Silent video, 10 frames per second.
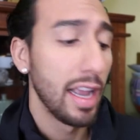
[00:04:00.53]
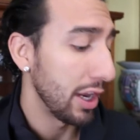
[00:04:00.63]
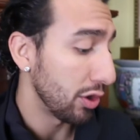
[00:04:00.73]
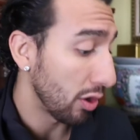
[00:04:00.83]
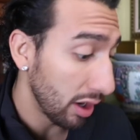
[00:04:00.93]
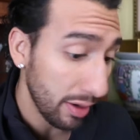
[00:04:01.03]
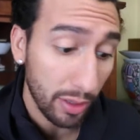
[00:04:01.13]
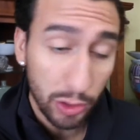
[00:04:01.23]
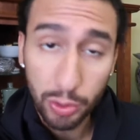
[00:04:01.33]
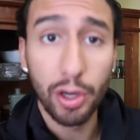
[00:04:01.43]
and you are in
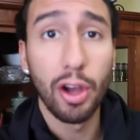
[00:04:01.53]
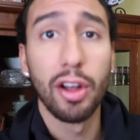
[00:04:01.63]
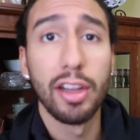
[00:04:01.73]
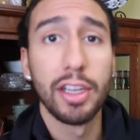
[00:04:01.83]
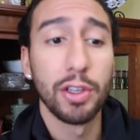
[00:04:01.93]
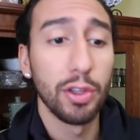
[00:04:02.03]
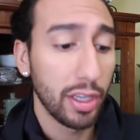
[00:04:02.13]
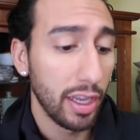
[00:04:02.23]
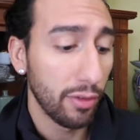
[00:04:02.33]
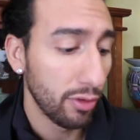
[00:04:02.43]
Montreal and you're
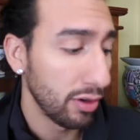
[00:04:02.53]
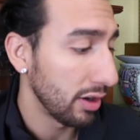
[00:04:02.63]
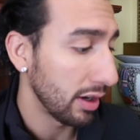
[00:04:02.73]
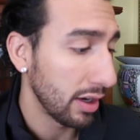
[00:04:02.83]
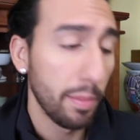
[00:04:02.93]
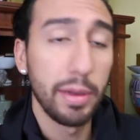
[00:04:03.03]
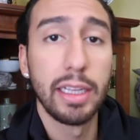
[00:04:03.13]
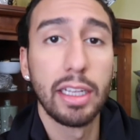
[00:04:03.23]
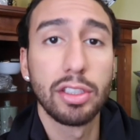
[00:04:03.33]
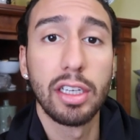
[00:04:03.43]
looking for a
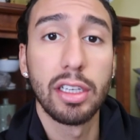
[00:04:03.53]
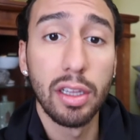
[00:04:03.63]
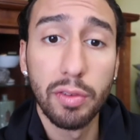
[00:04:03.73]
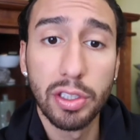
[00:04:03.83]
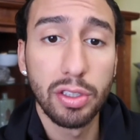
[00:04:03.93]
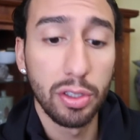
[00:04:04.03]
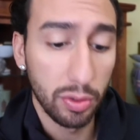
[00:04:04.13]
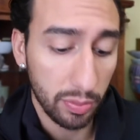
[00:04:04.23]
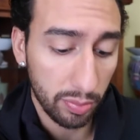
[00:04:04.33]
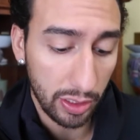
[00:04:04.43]
company that's gonna deliver to
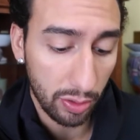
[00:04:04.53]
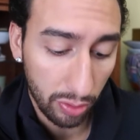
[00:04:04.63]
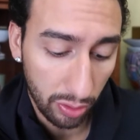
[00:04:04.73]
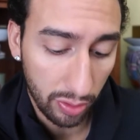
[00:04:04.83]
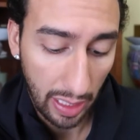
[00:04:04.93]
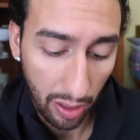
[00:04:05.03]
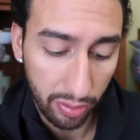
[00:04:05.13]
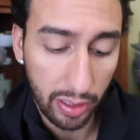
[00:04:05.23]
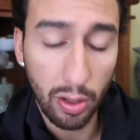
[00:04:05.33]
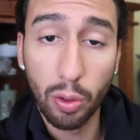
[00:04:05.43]
you and bring you good,
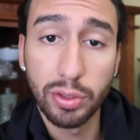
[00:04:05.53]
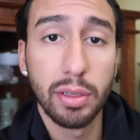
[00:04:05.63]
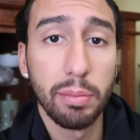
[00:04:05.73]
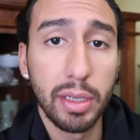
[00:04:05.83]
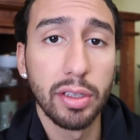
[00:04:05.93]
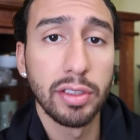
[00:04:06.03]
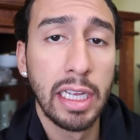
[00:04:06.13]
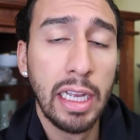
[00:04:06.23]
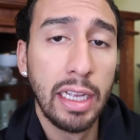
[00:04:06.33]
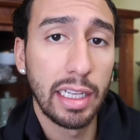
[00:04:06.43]
healthy, wholesome meals,
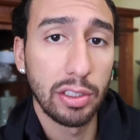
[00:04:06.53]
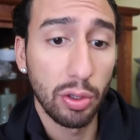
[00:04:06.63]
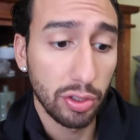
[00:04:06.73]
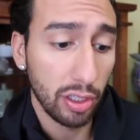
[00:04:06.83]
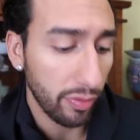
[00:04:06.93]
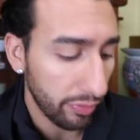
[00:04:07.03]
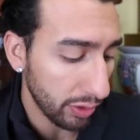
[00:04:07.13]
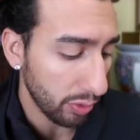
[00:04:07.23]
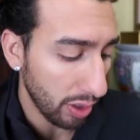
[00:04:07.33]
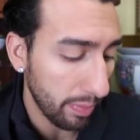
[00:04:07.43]
that's also gonna
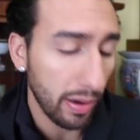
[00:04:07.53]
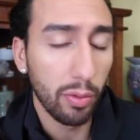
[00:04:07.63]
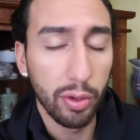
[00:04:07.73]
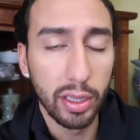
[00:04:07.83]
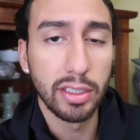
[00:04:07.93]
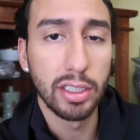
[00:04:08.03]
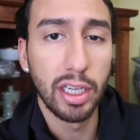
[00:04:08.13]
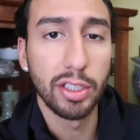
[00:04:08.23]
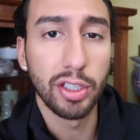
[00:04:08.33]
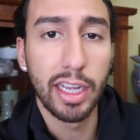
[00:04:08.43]
fill you up, I really
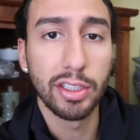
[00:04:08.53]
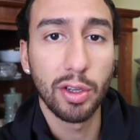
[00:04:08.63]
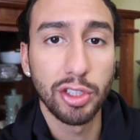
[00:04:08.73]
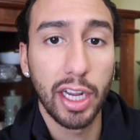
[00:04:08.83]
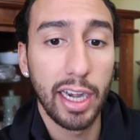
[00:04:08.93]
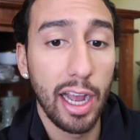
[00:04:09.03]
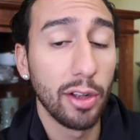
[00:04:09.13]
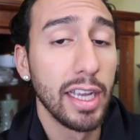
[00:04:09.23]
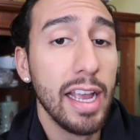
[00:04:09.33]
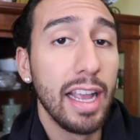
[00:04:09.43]
suggest you guys go check it
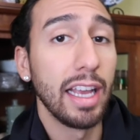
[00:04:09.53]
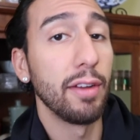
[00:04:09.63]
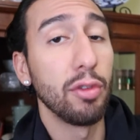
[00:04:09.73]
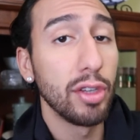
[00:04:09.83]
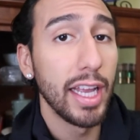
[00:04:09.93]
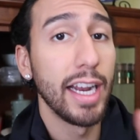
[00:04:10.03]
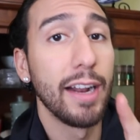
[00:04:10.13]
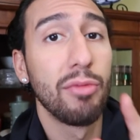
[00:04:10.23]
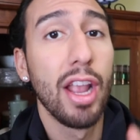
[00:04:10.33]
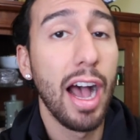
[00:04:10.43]
out. And if you
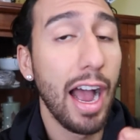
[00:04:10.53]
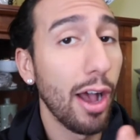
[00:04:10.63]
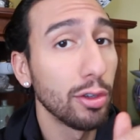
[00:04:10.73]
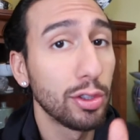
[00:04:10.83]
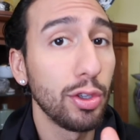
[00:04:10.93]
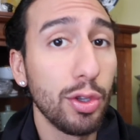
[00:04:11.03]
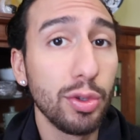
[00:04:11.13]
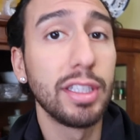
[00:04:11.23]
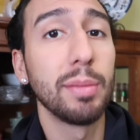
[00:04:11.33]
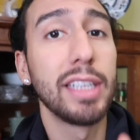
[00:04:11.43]
didn't, I also
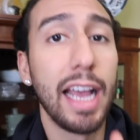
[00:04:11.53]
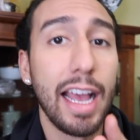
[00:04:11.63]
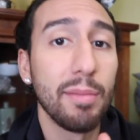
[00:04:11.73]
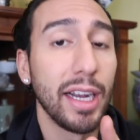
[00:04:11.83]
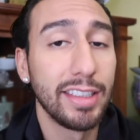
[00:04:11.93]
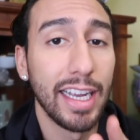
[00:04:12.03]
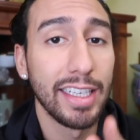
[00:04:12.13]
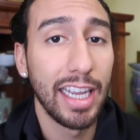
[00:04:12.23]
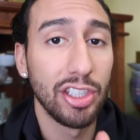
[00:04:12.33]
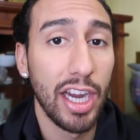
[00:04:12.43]
used them to end my
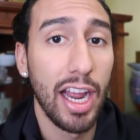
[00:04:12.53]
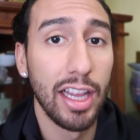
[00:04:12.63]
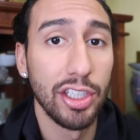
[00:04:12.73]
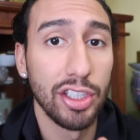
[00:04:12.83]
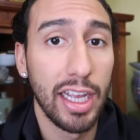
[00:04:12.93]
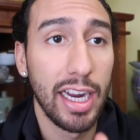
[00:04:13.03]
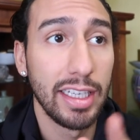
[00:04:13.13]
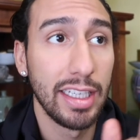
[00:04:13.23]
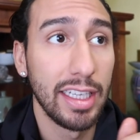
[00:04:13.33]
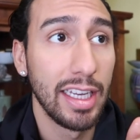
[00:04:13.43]
10K challenge that I
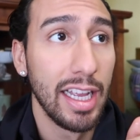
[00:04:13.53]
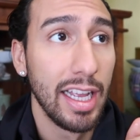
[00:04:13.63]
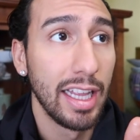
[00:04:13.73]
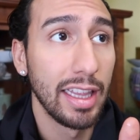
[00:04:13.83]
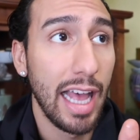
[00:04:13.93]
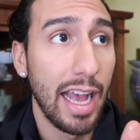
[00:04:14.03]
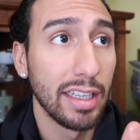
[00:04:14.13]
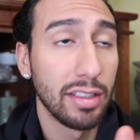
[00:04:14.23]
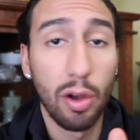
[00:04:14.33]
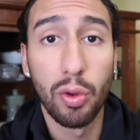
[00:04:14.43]
did
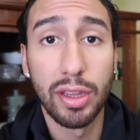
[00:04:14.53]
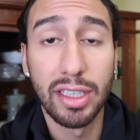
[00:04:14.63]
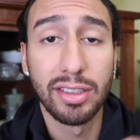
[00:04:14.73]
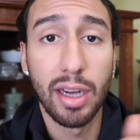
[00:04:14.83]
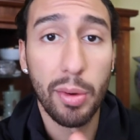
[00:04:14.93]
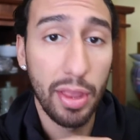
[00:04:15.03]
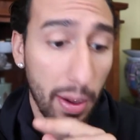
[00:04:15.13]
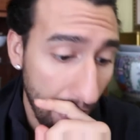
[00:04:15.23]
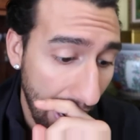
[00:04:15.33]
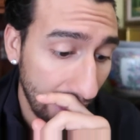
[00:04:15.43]
last, oh well, this summer
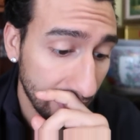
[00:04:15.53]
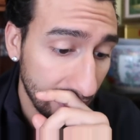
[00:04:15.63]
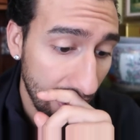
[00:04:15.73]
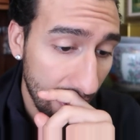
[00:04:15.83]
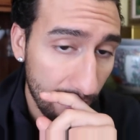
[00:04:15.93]
that passed.